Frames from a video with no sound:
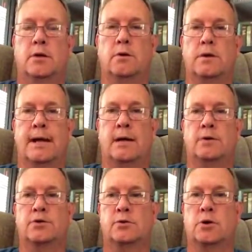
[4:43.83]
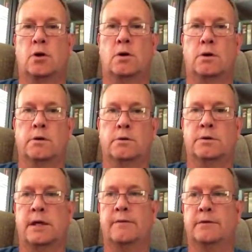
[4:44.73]
Your house, your car, your
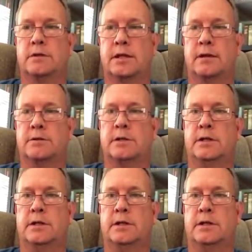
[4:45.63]
savings accounts,